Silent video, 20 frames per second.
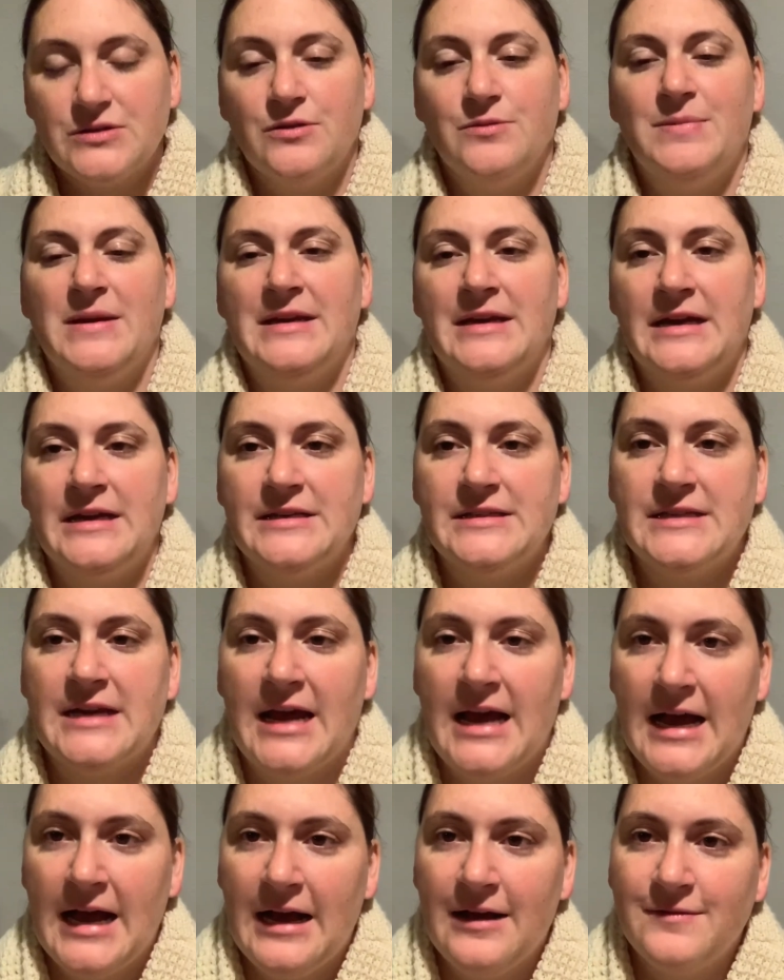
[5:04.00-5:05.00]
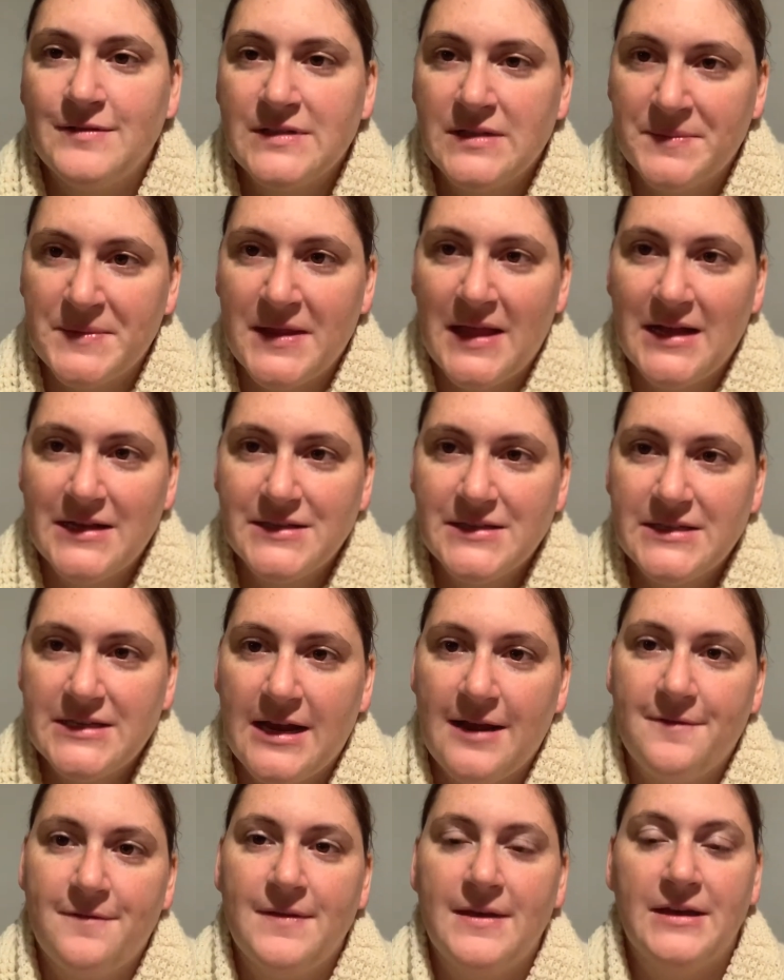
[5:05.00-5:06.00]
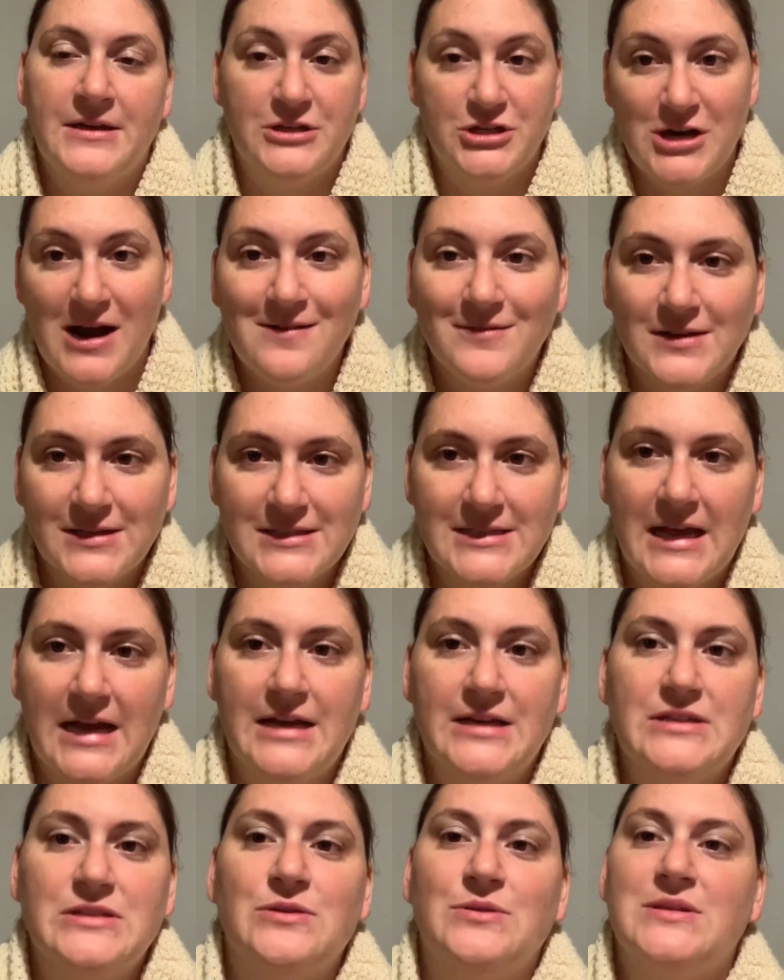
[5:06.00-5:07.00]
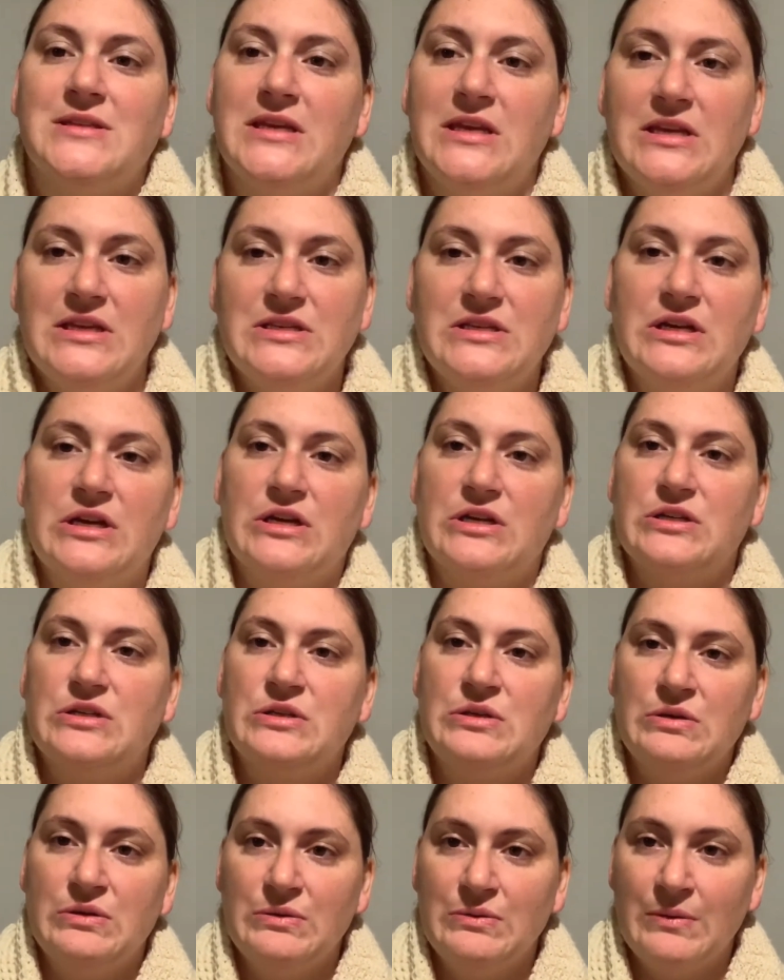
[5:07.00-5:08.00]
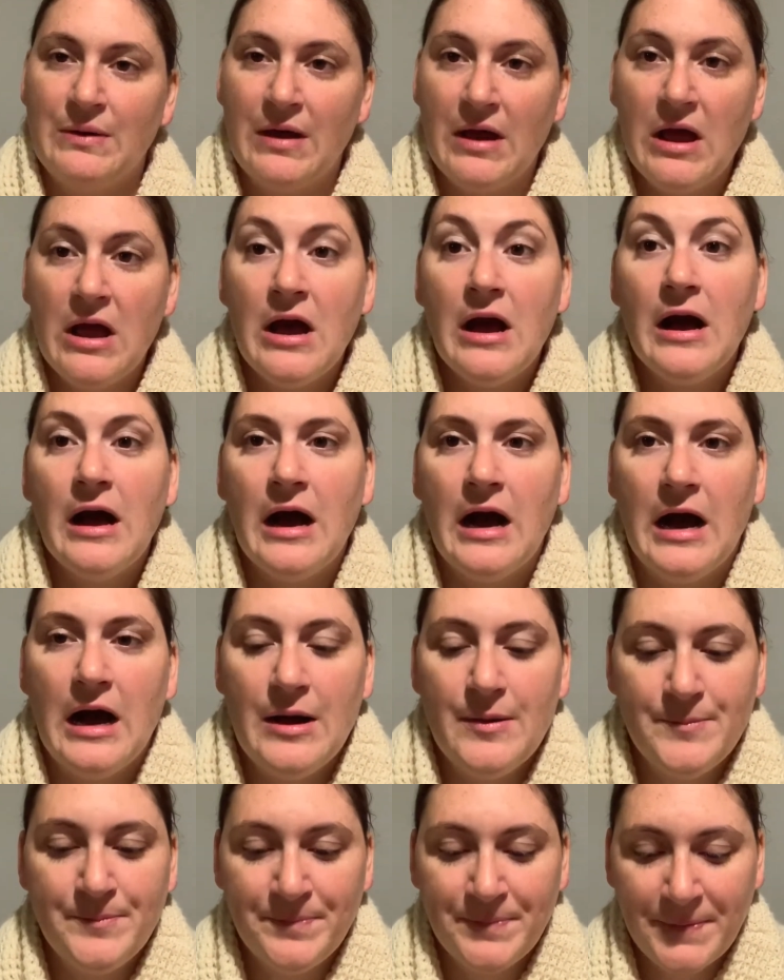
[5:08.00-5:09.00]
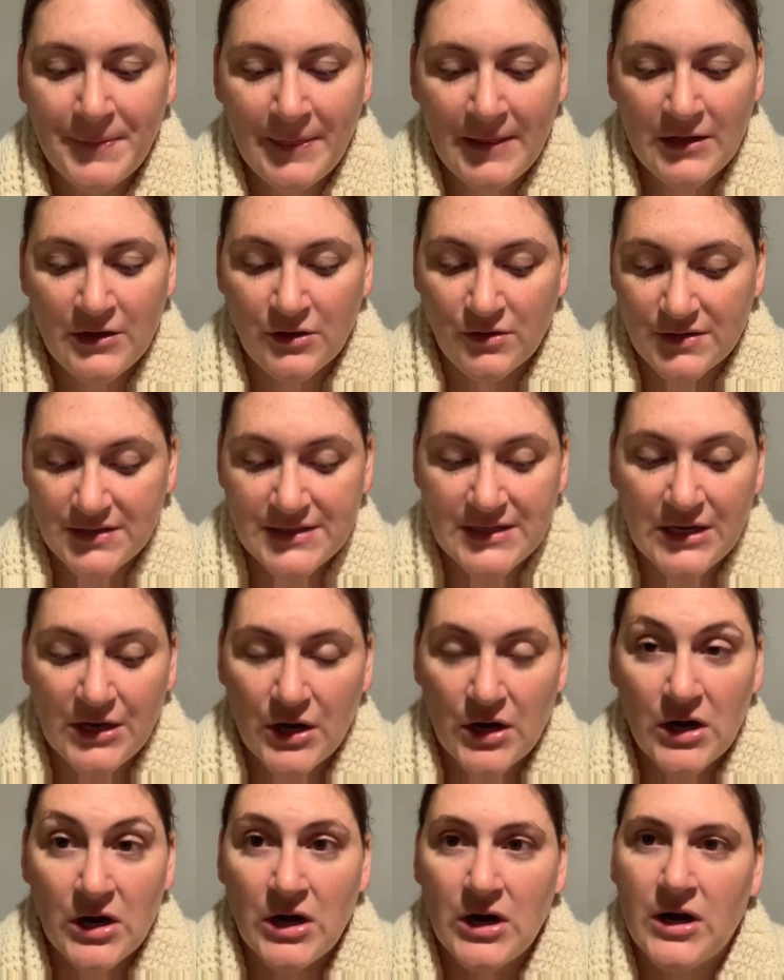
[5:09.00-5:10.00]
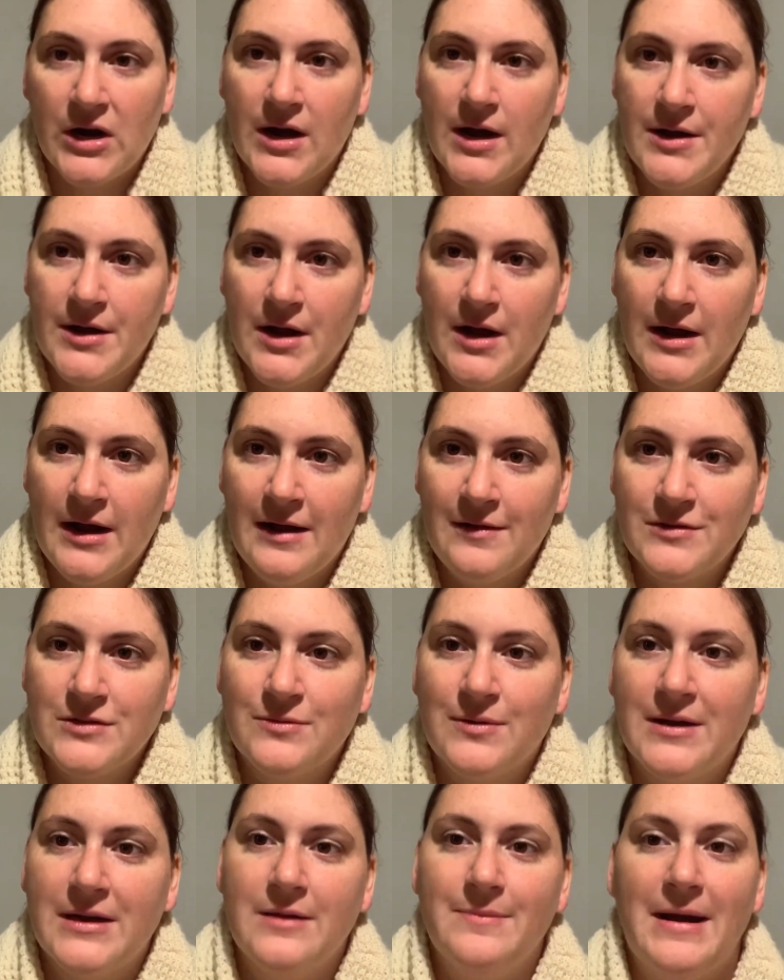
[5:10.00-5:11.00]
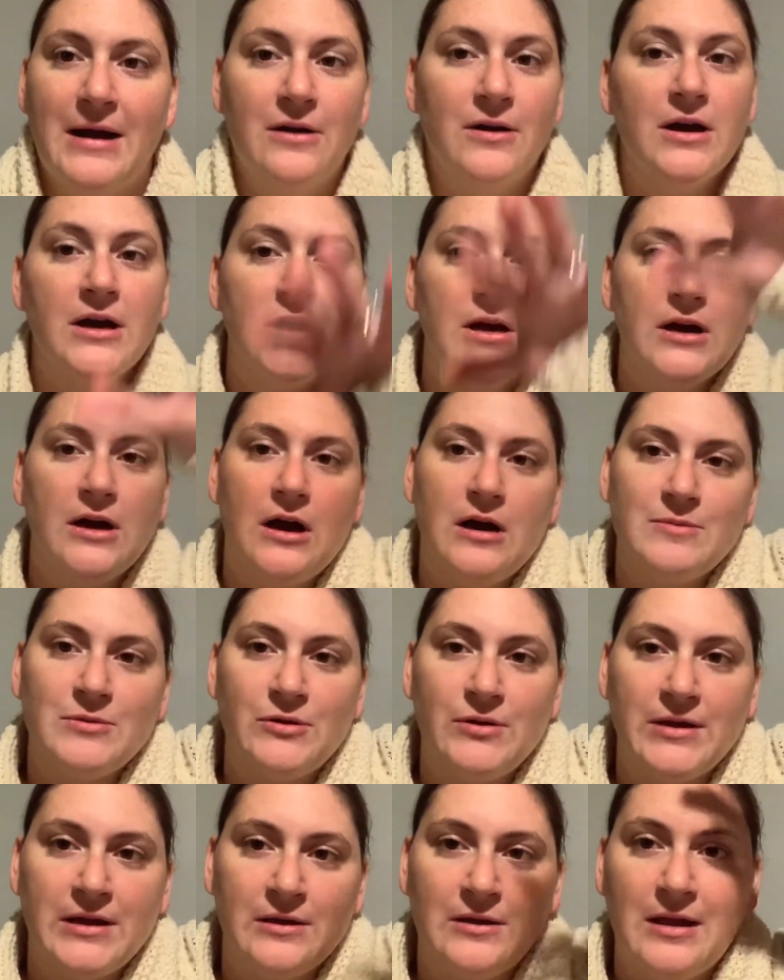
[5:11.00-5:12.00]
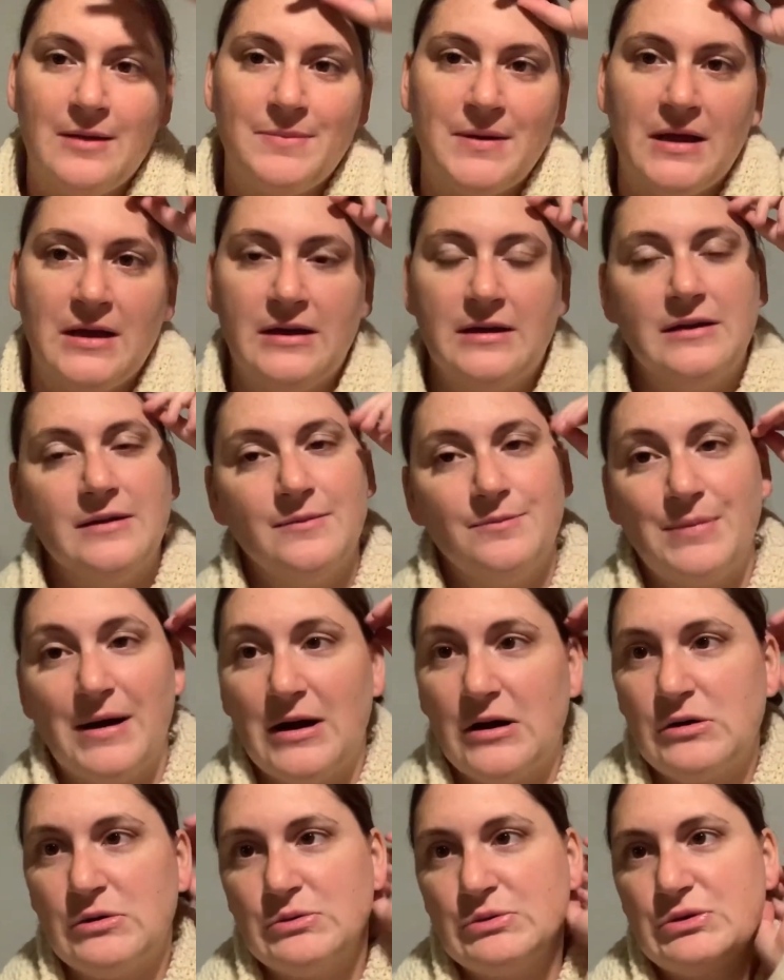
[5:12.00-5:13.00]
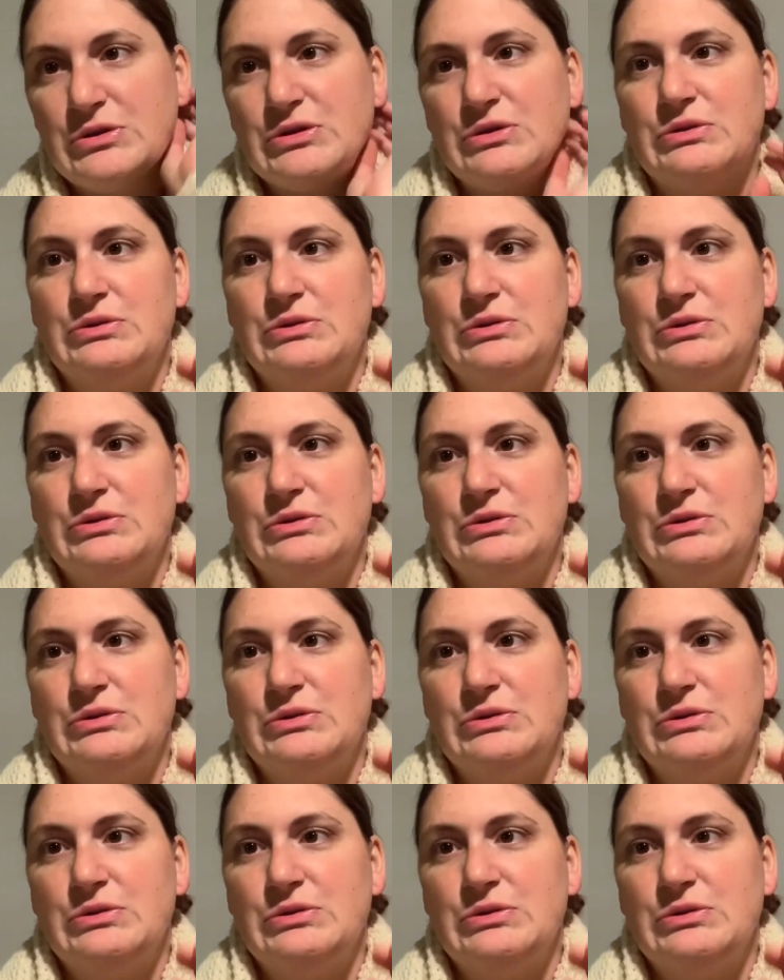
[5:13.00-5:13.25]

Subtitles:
it'd be nice to have some of that stuff in travel size so it's easier to go see her and not have to worry about going up about